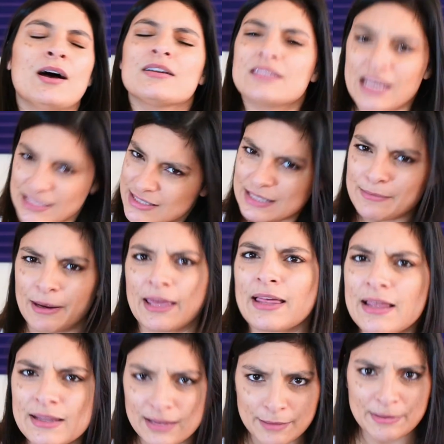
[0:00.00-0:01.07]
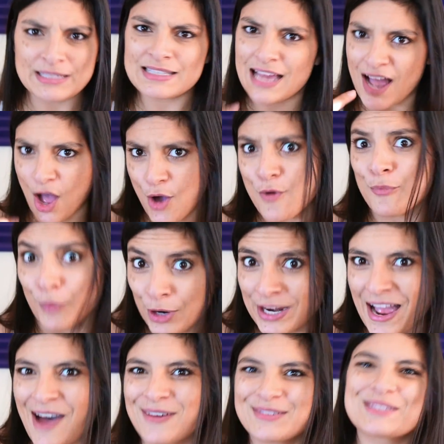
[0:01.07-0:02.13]
tested my limits at home
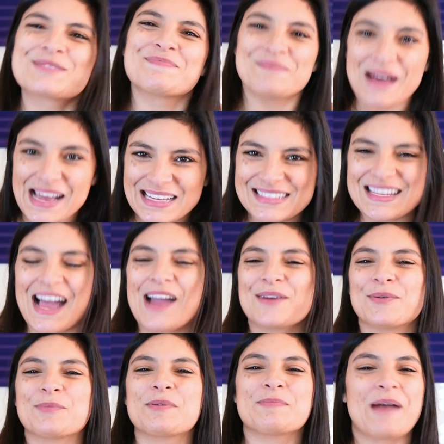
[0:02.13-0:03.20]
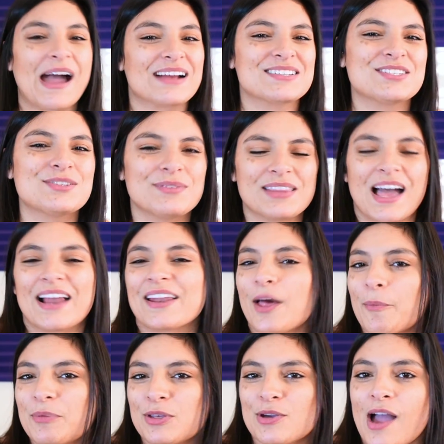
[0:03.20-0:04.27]
workouts, but I will be back to doing that and
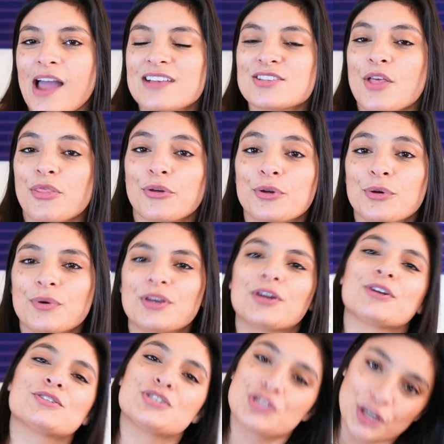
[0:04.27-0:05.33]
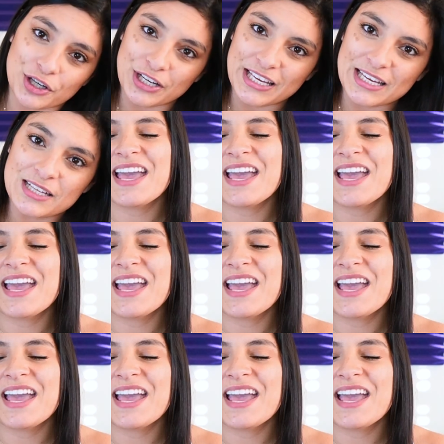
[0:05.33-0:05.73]
helping you guys through your journey.